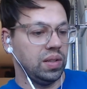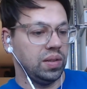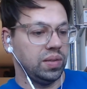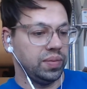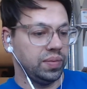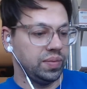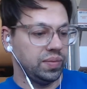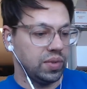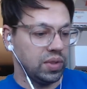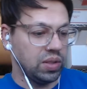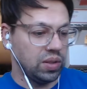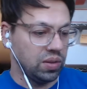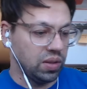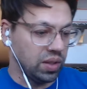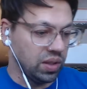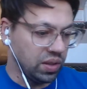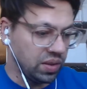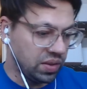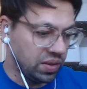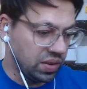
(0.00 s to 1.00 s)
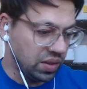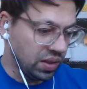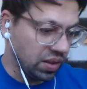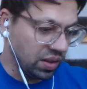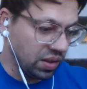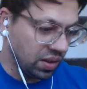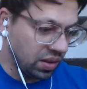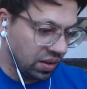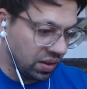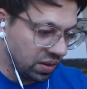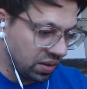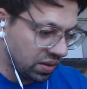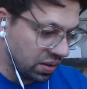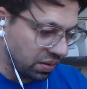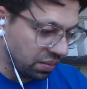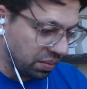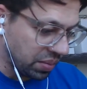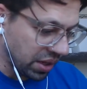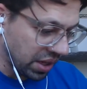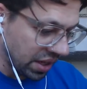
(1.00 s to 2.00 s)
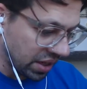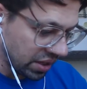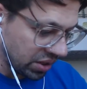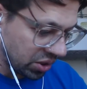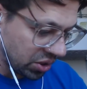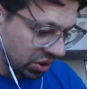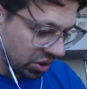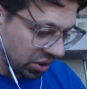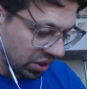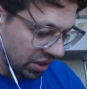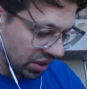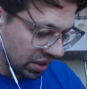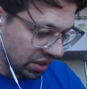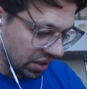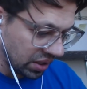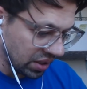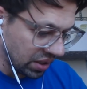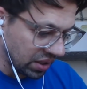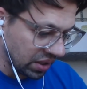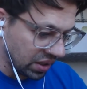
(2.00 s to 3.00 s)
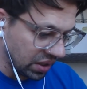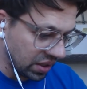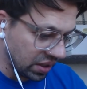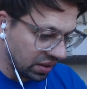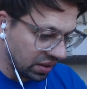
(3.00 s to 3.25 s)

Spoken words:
All right, let's see. Sebastian.